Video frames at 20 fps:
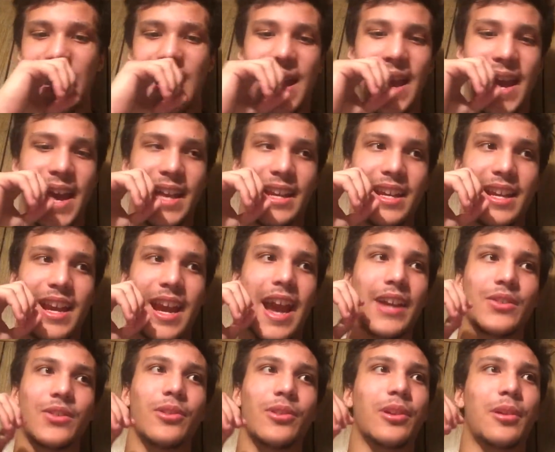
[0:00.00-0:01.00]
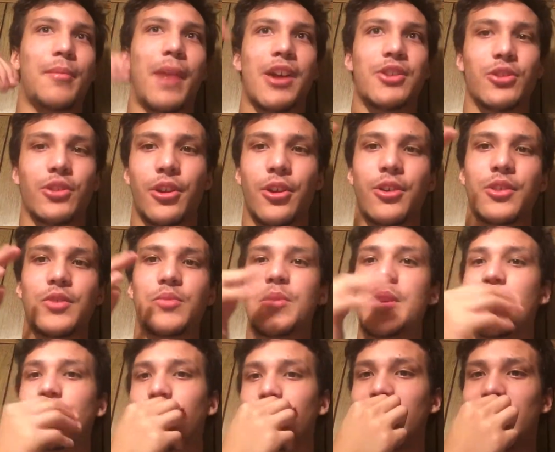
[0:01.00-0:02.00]
and he accidentally magically hurts
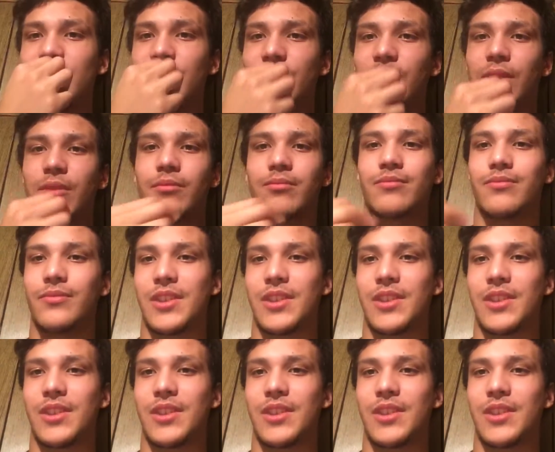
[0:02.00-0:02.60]
people using